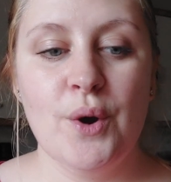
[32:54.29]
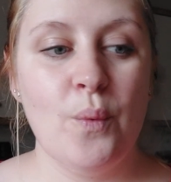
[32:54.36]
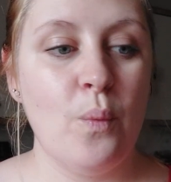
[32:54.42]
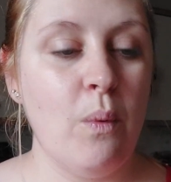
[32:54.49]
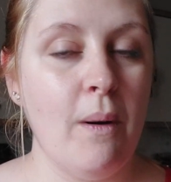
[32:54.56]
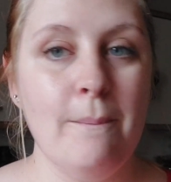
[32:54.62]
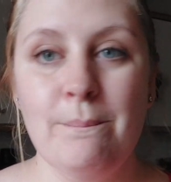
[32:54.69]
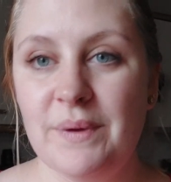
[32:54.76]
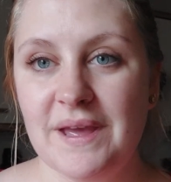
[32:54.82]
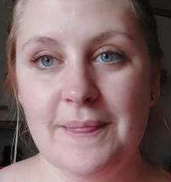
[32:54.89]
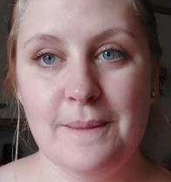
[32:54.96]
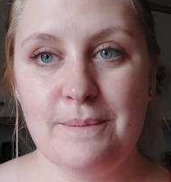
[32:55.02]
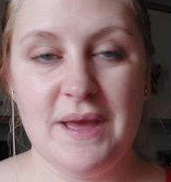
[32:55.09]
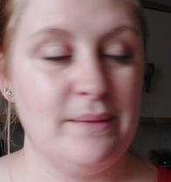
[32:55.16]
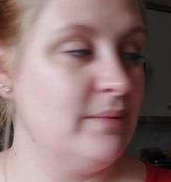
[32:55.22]
One being
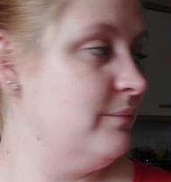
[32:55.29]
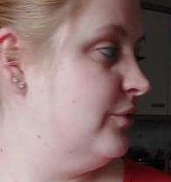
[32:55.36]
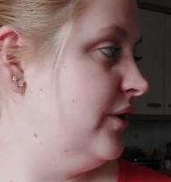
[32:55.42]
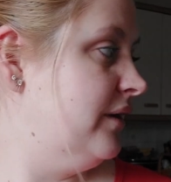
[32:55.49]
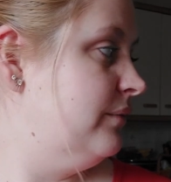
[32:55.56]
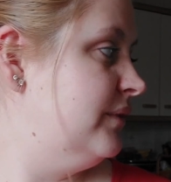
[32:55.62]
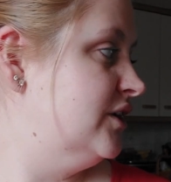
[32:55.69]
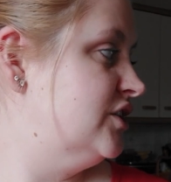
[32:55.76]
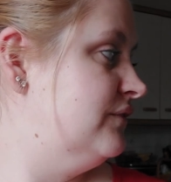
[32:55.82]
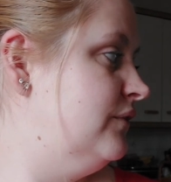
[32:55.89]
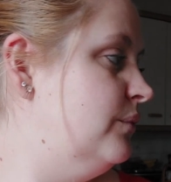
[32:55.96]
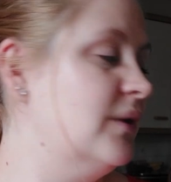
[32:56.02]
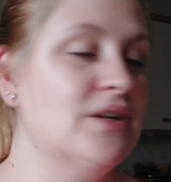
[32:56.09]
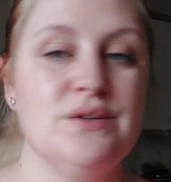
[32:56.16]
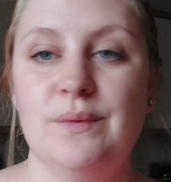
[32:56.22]
the baby monitor, which if
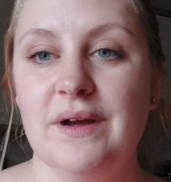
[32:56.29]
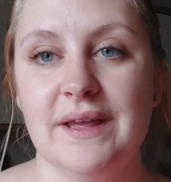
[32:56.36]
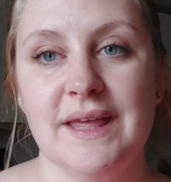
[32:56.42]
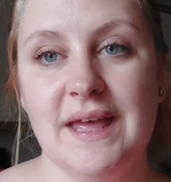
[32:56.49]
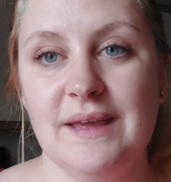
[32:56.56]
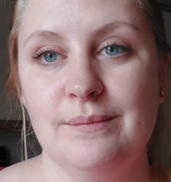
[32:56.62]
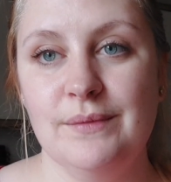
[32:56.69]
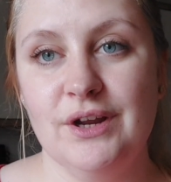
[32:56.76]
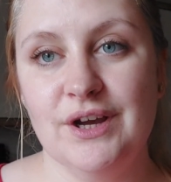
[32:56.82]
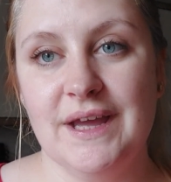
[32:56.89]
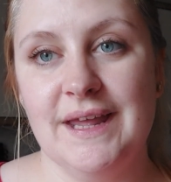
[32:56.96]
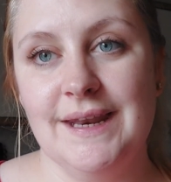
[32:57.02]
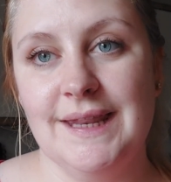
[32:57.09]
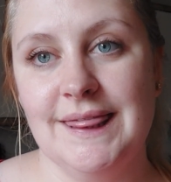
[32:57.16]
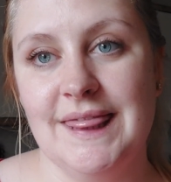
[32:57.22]
you wonder why I keep
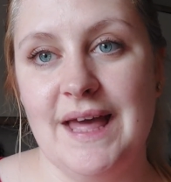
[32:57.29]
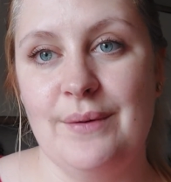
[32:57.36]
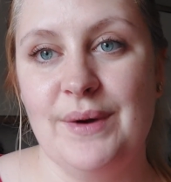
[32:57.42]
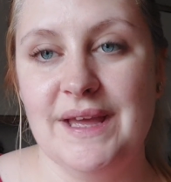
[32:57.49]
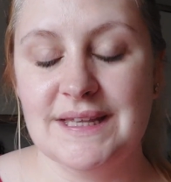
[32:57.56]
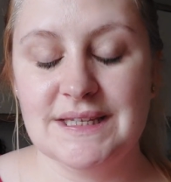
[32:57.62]
looking that way,